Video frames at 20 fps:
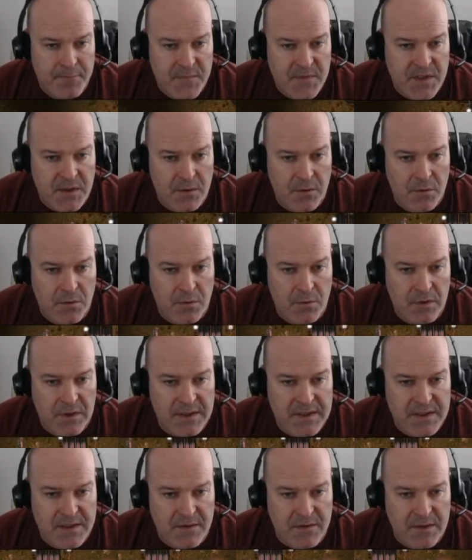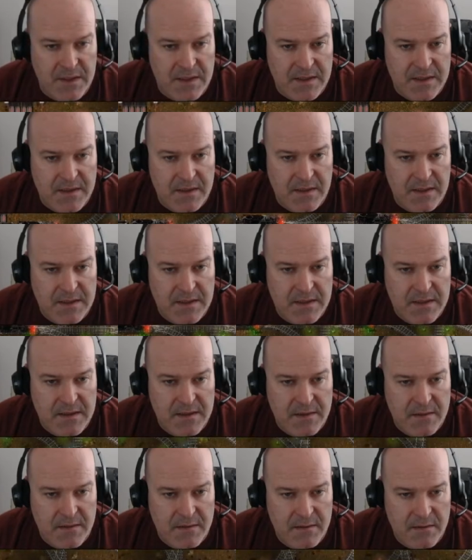So let's do this.
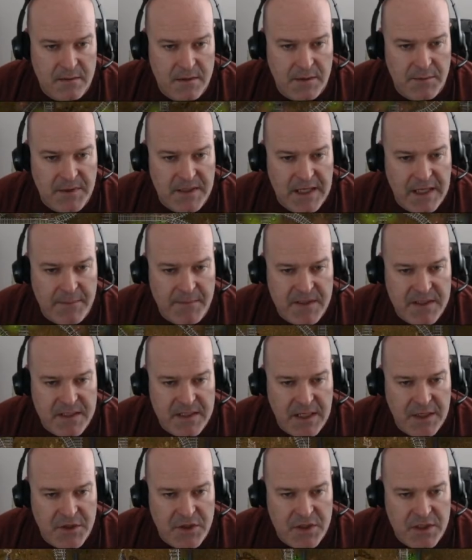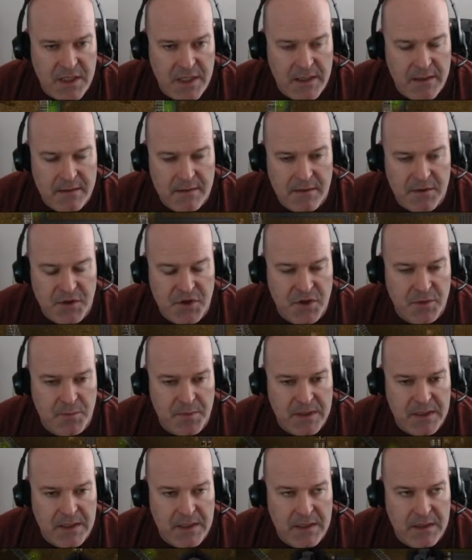Did we name this station yet? It should
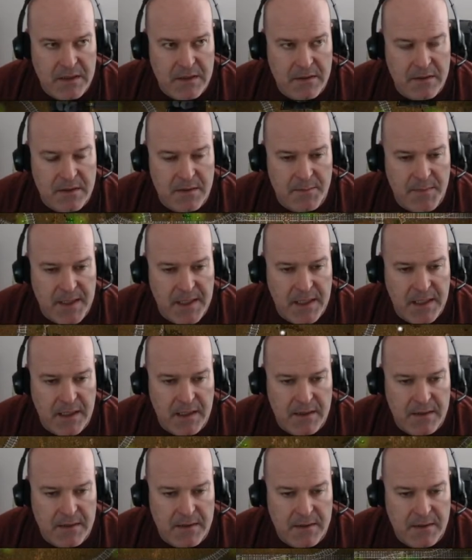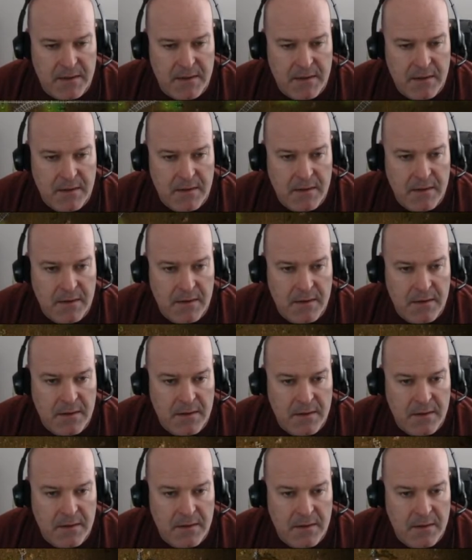be demand
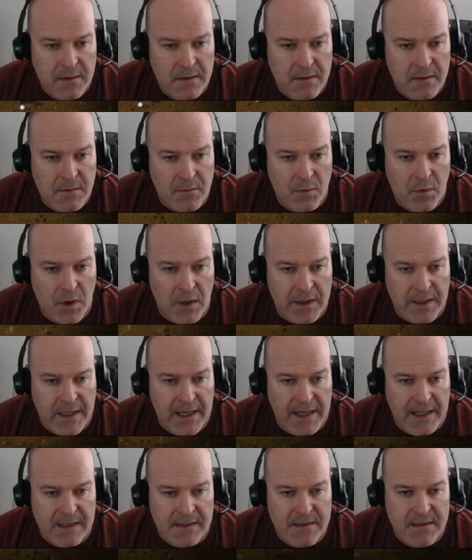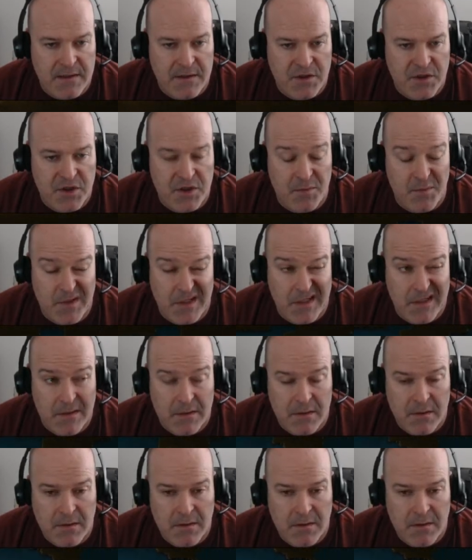raw gas. It should be.